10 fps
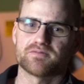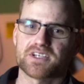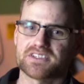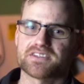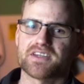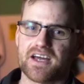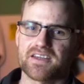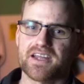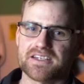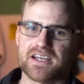Because
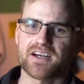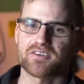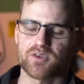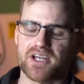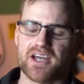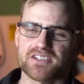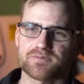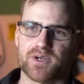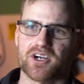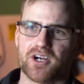that day when I
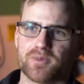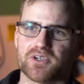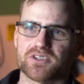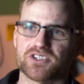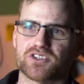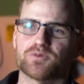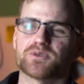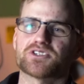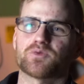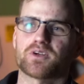asked my grandma, she told
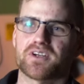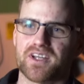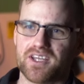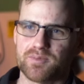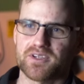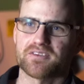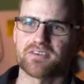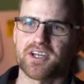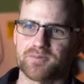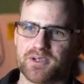me she wanted to keep it in the
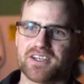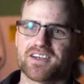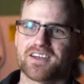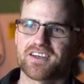family.